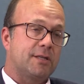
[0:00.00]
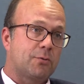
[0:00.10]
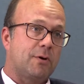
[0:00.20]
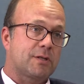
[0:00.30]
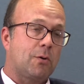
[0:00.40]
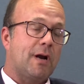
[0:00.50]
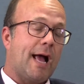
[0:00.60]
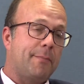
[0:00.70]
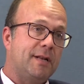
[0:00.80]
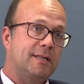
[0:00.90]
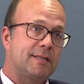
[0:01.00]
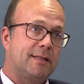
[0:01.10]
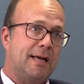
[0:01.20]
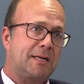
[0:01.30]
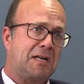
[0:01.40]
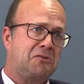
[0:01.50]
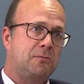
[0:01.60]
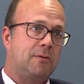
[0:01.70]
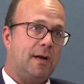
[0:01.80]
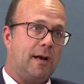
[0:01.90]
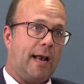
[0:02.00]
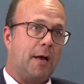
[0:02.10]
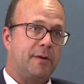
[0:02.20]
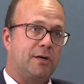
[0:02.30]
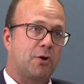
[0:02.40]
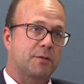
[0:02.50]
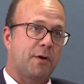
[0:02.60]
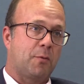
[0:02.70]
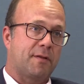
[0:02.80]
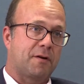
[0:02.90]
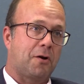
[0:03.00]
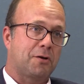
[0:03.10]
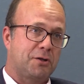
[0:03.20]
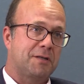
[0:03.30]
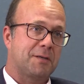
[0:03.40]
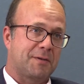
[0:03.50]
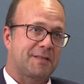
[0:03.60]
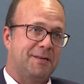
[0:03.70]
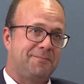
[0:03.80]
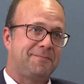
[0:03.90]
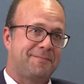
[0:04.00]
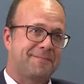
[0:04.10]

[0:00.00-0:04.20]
So I was kind of happy to see that. It allowed me to trust my own methodology to some extent.